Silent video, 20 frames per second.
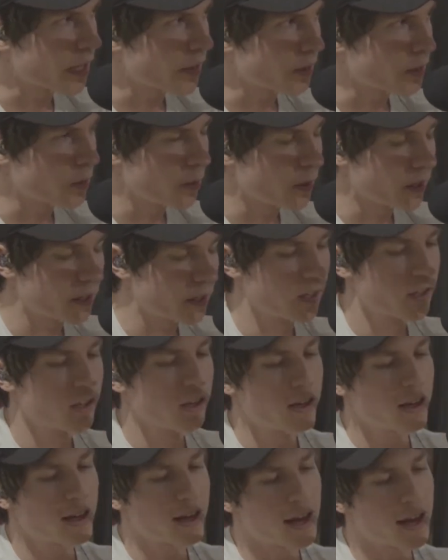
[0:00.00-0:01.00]
through it.
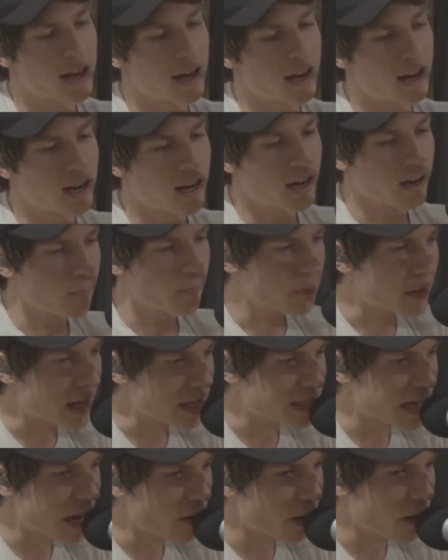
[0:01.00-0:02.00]
And that's how I